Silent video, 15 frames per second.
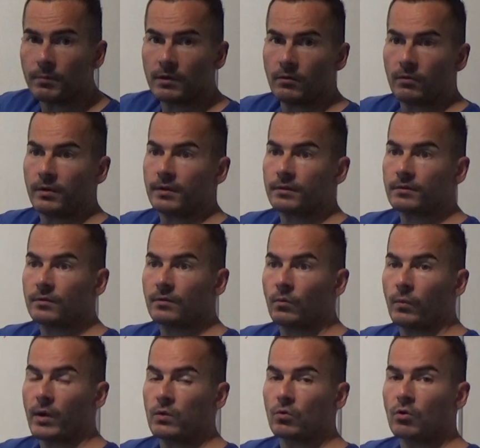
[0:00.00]
period,
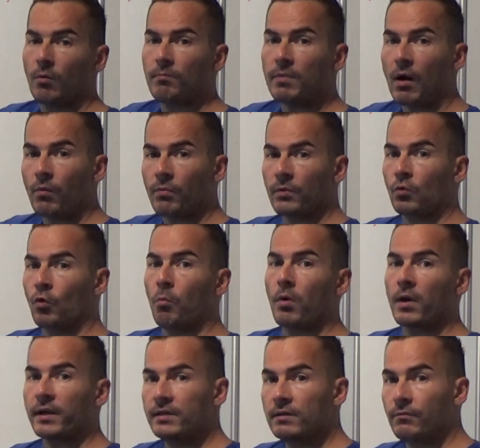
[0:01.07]
where you compound the
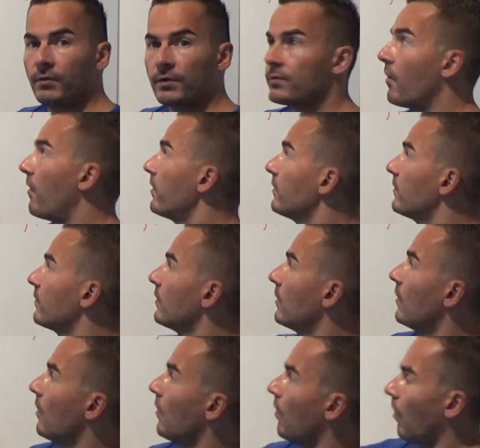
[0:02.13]
cumulative returns
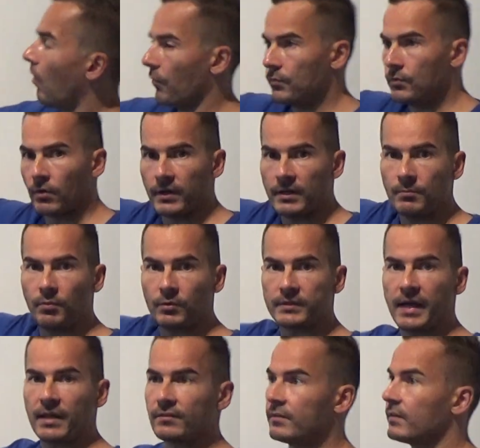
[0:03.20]
of your input
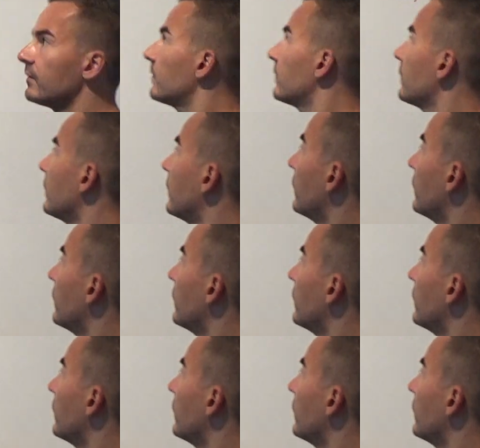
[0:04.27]
assets.